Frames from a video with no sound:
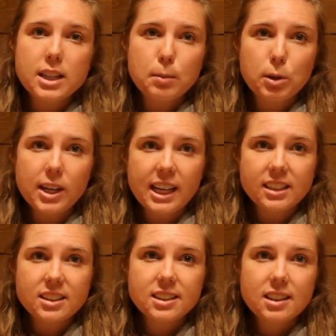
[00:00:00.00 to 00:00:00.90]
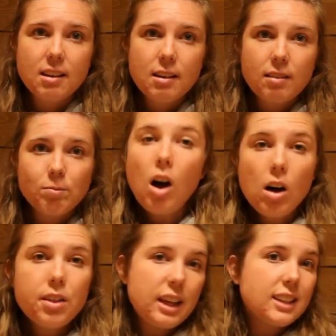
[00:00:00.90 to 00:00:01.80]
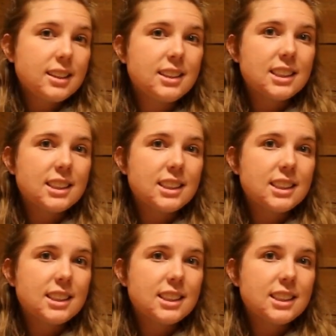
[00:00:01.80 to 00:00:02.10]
in the Marines. All this